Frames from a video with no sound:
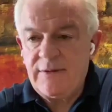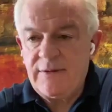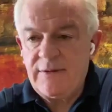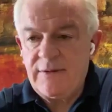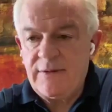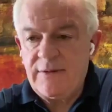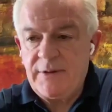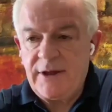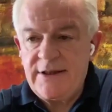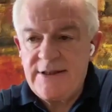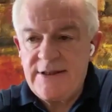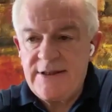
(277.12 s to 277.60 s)

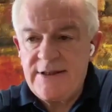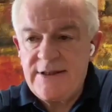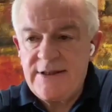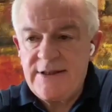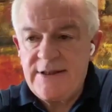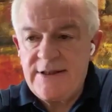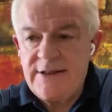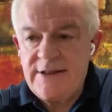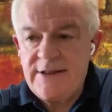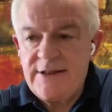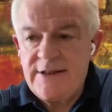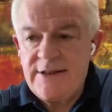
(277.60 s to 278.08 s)
Philippines
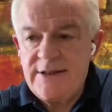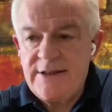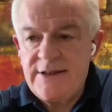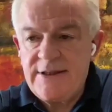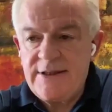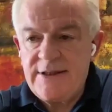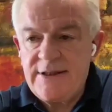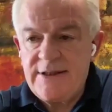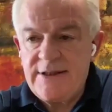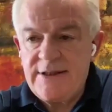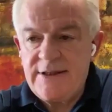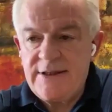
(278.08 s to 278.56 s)
needs to
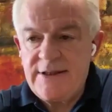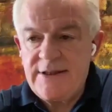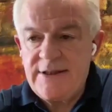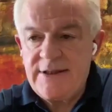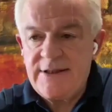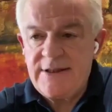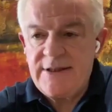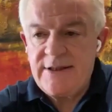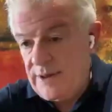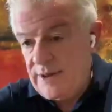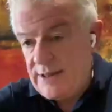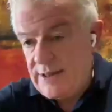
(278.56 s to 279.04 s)

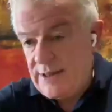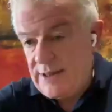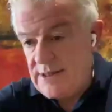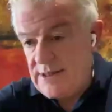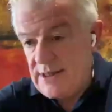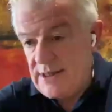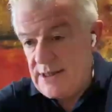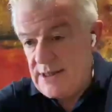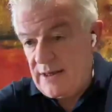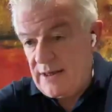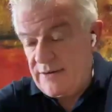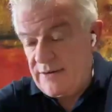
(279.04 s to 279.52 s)
explore
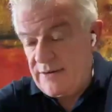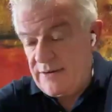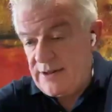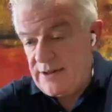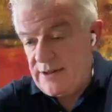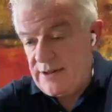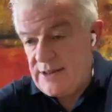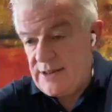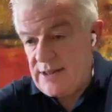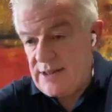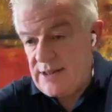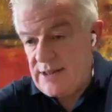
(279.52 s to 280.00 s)

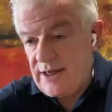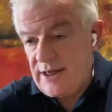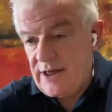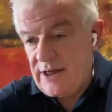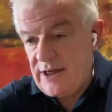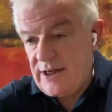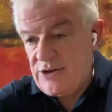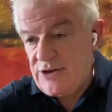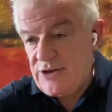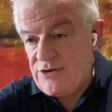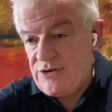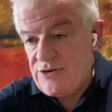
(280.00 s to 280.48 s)
opportunities
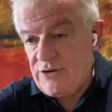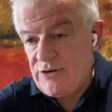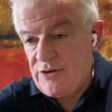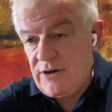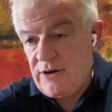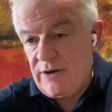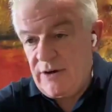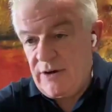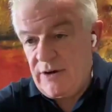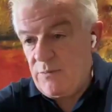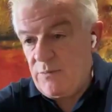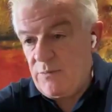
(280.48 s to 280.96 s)
within
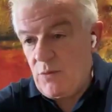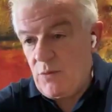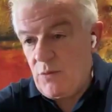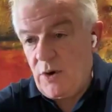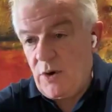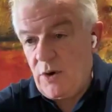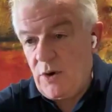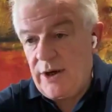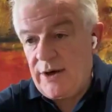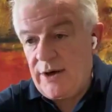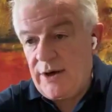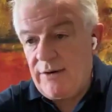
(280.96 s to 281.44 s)

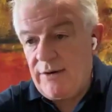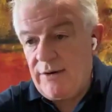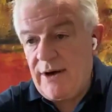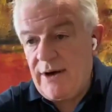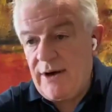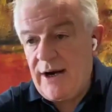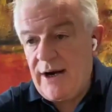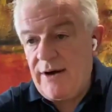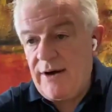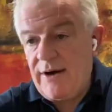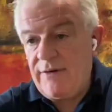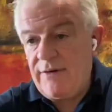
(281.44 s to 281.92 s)
Southeast
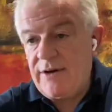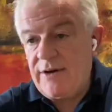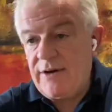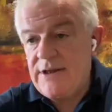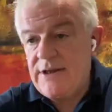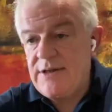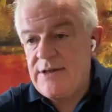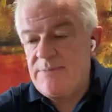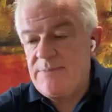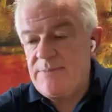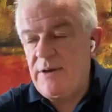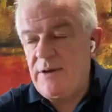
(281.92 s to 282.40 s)
Asia and
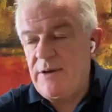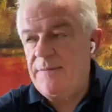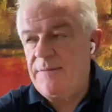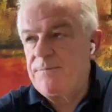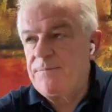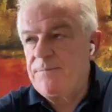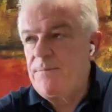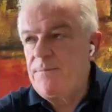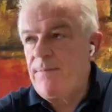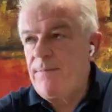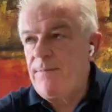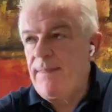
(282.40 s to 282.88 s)
wider
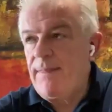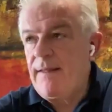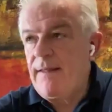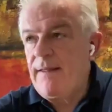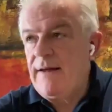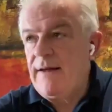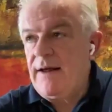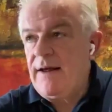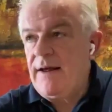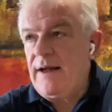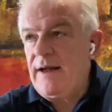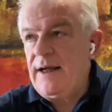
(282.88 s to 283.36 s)
areas. But
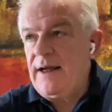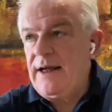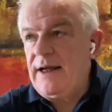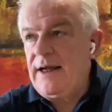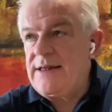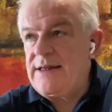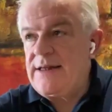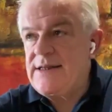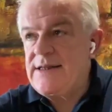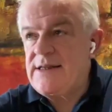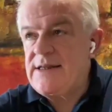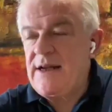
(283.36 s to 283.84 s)

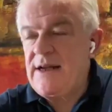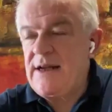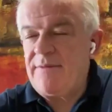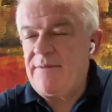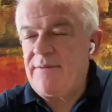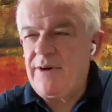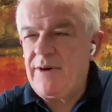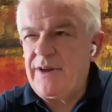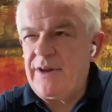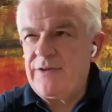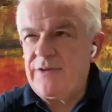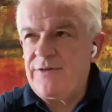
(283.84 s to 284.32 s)
in
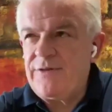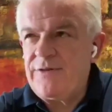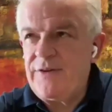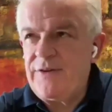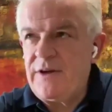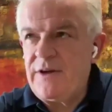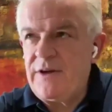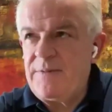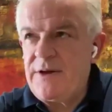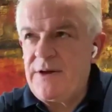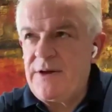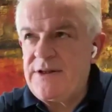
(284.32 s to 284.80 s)
summary, the
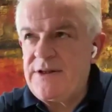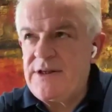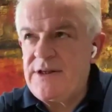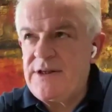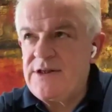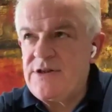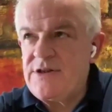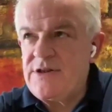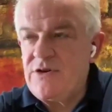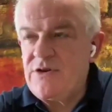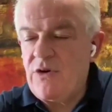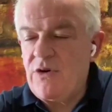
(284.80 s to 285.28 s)
Philippines
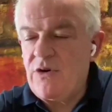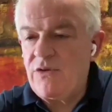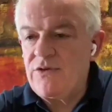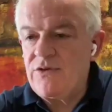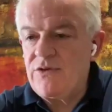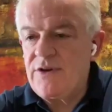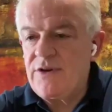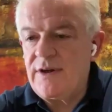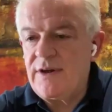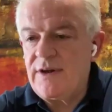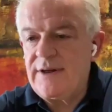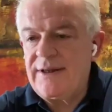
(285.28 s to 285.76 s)
is not
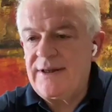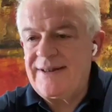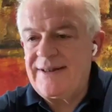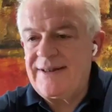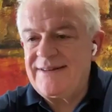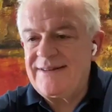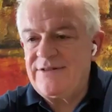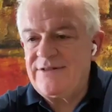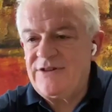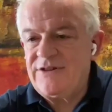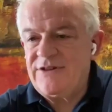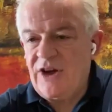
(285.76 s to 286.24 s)

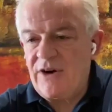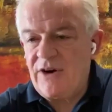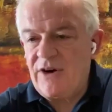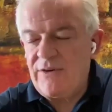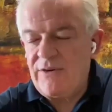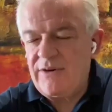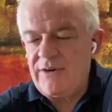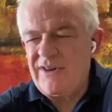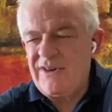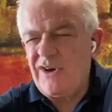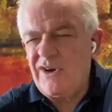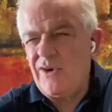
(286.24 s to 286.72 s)

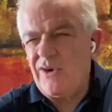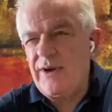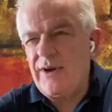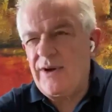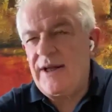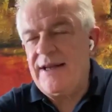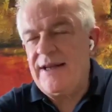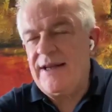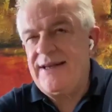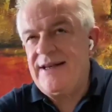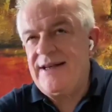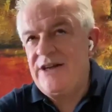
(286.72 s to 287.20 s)

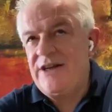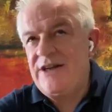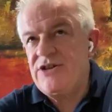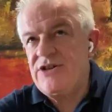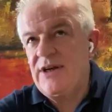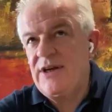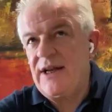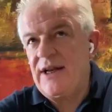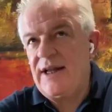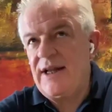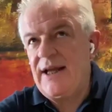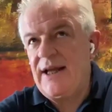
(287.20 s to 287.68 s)

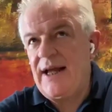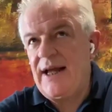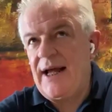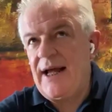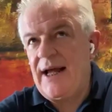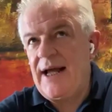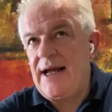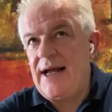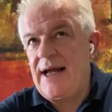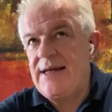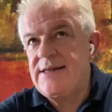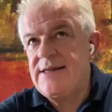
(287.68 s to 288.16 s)
initially
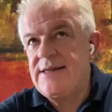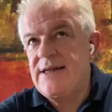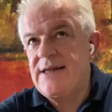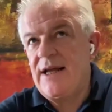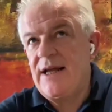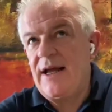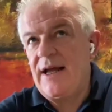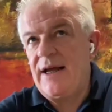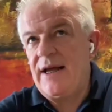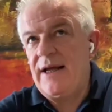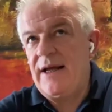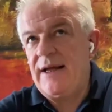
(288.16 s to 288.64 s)
as
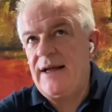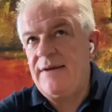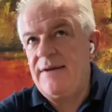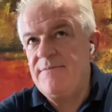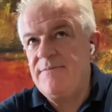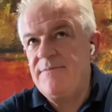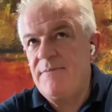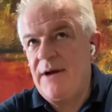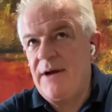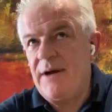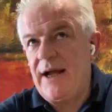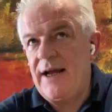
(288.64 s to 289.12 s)

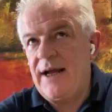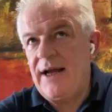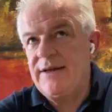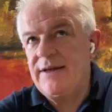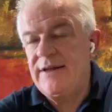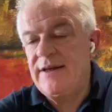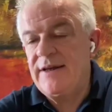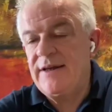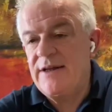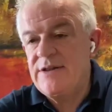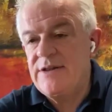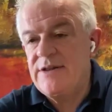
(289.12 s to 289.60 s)

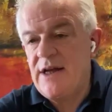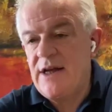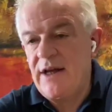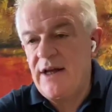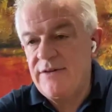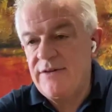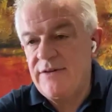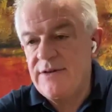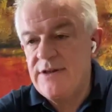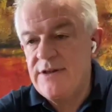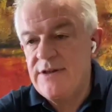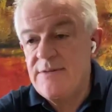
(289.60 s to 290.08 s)
impacted as
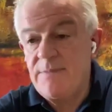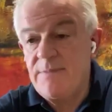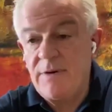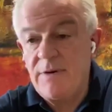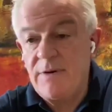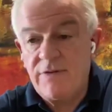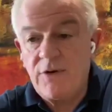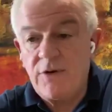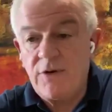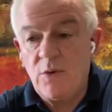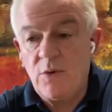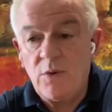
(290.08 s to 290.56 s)
others, but
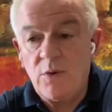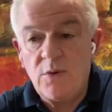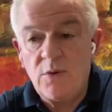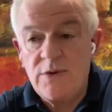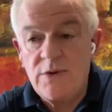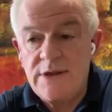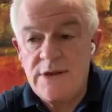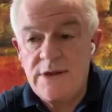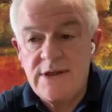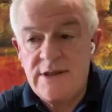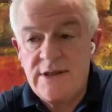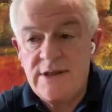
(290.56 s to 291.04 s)
of course,
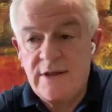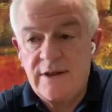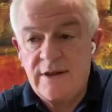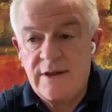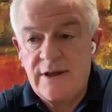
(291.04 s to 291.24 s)
it's still an